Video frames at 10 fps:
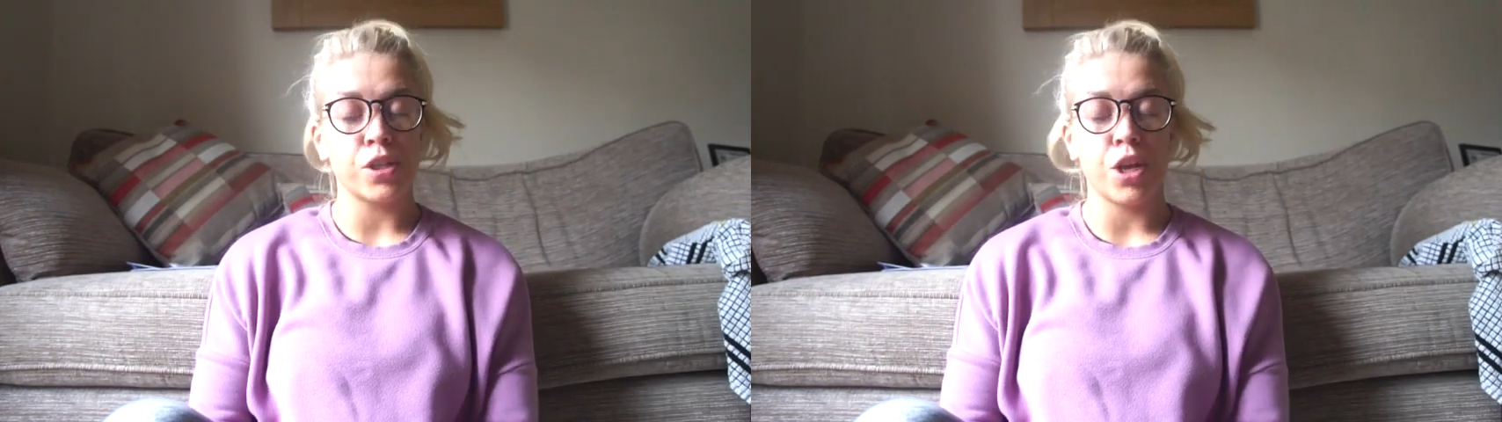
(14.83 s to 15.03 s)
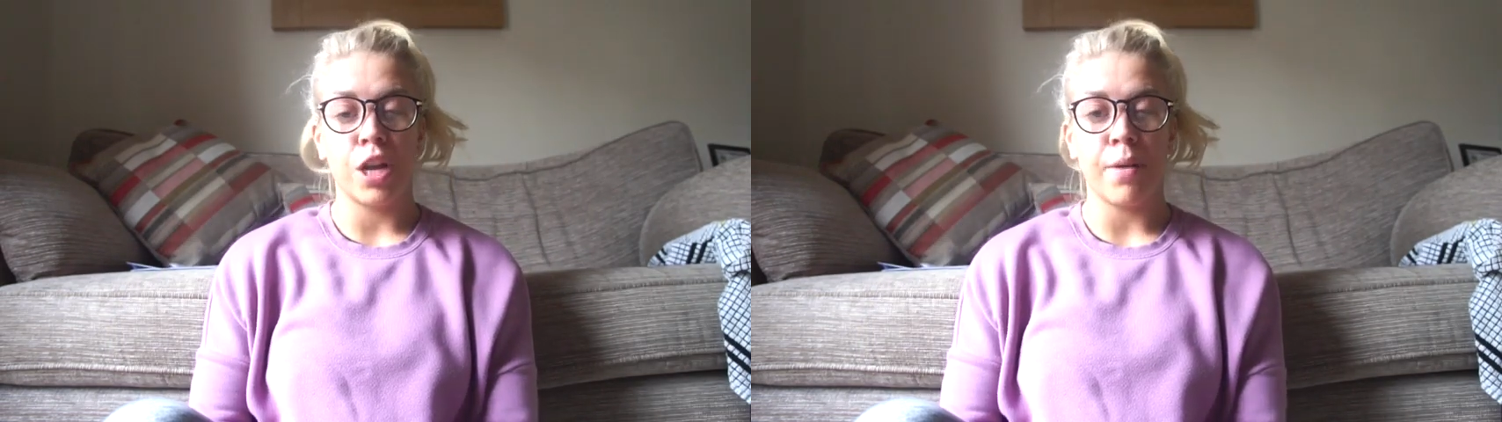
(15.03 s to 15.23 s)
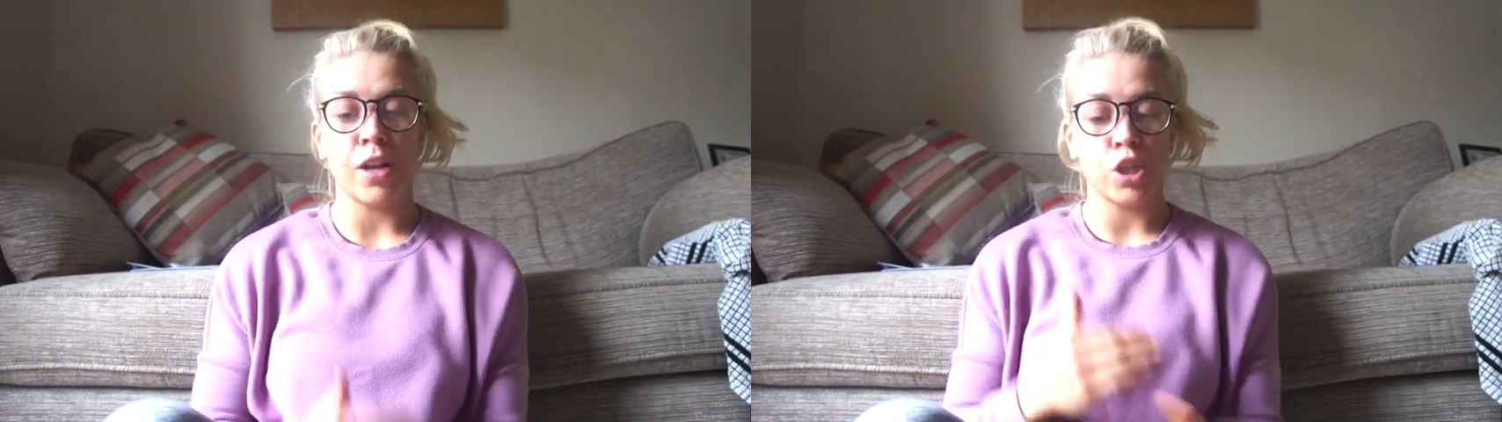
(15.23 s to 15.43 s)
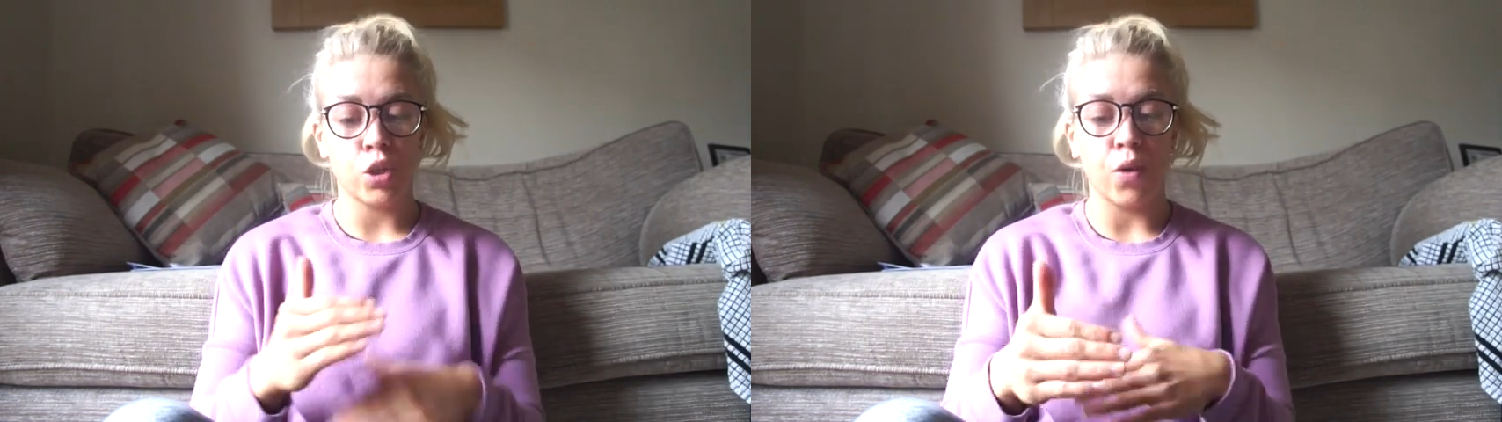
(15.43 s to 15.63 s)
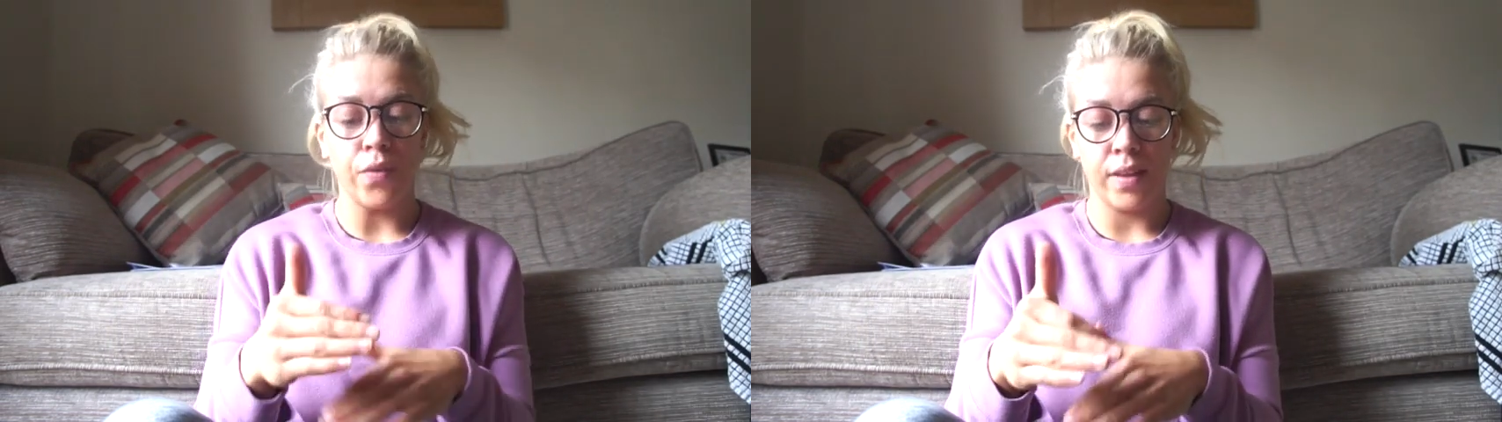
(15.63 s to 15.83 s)
a certain amount of
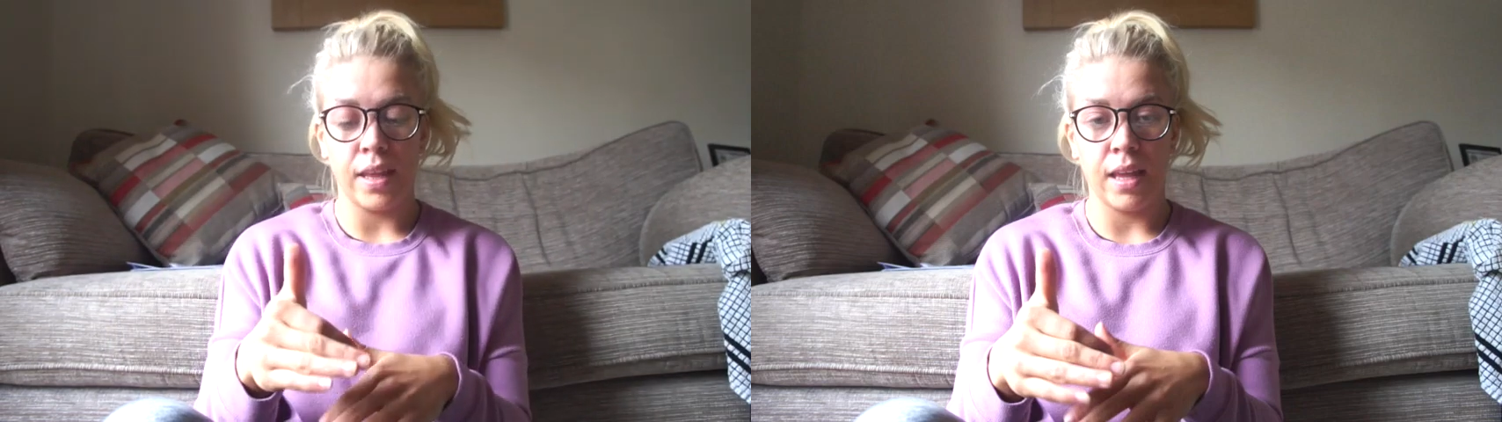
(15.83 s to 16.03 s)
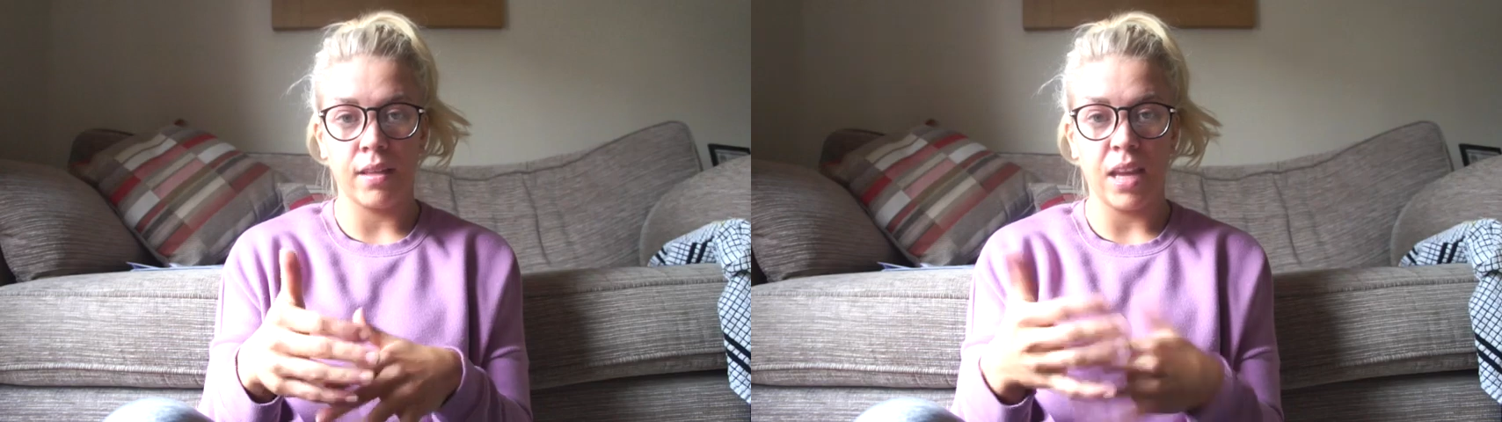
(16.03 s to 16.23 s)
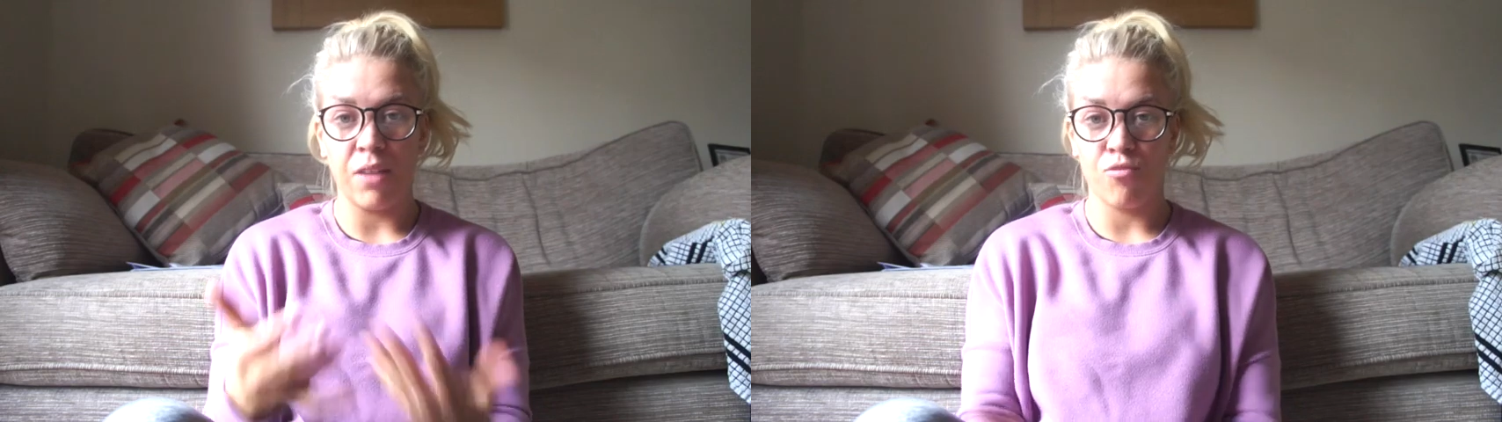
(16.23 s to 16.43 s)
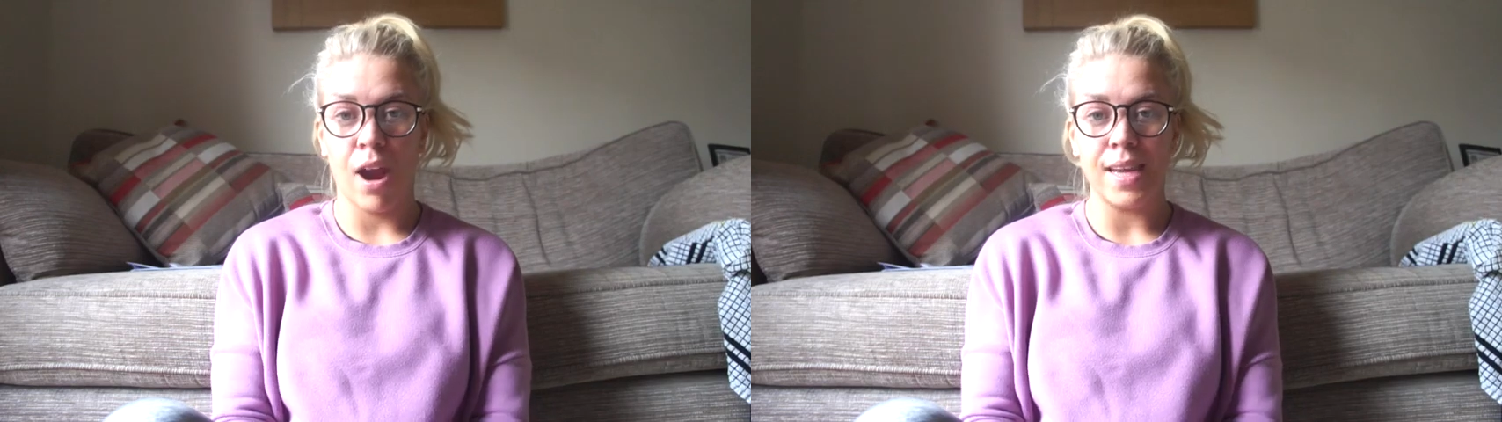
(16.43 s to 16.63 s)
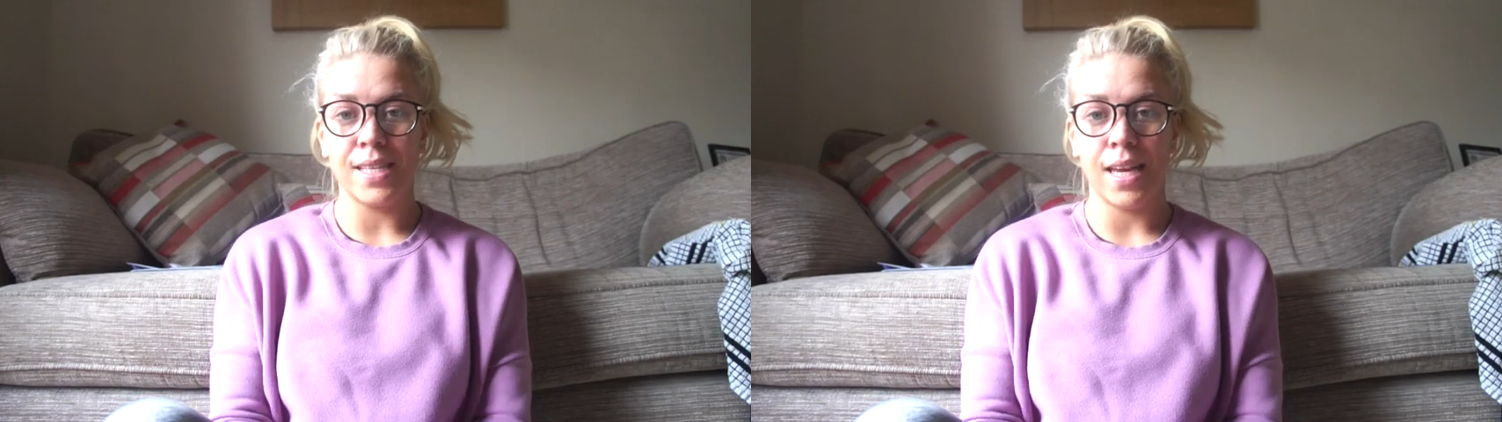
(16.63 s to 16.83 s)
stuff in
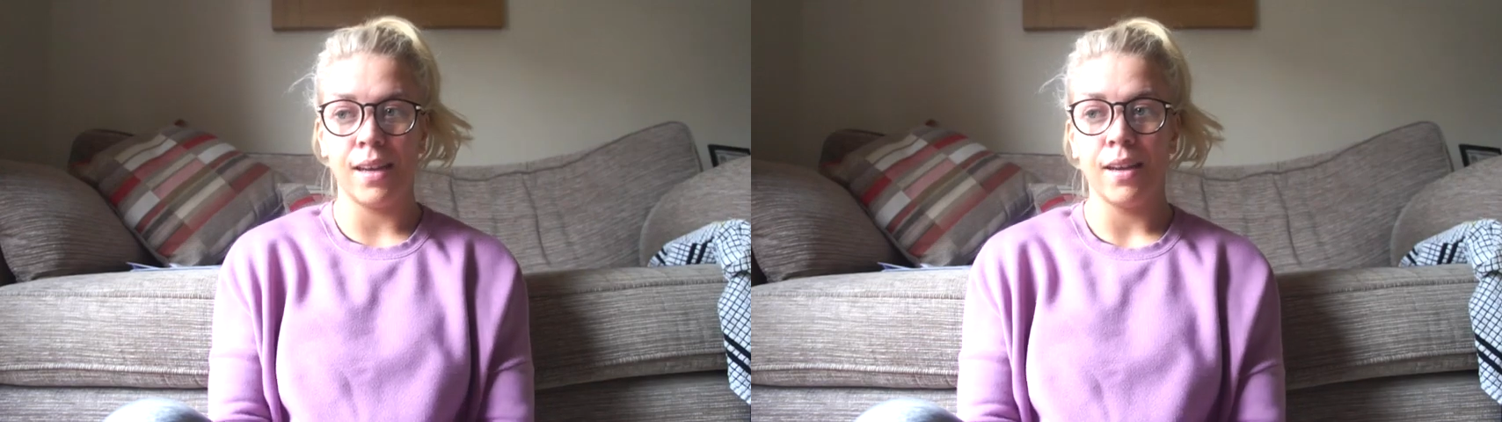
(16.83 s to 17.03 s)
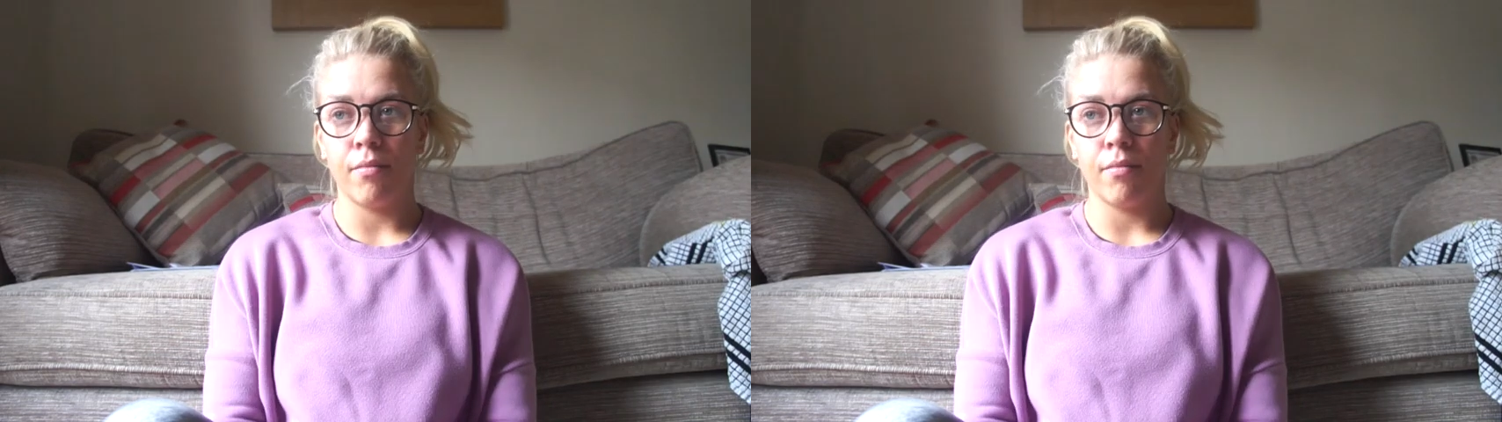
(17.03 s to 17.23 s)
writing,